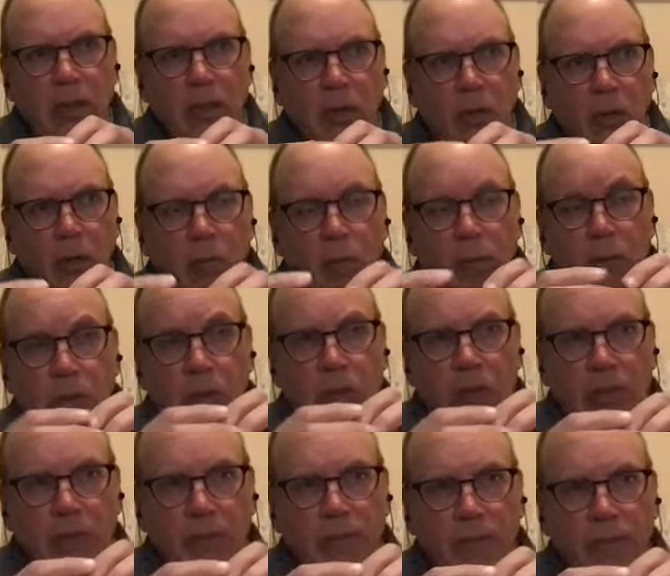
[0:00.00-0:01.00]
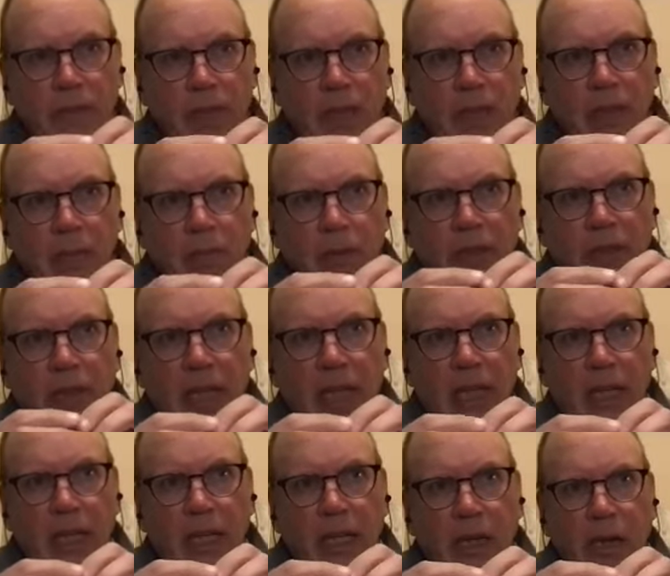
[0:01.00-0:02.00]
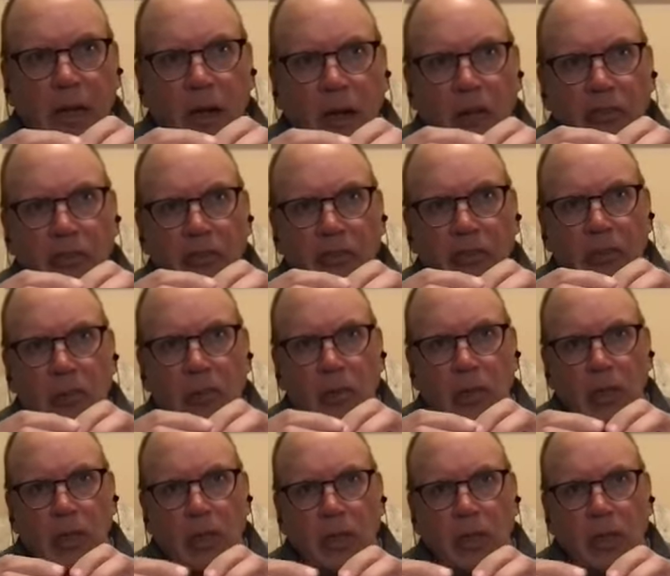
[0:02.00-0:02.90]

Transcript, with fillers: or Buddhism, but then also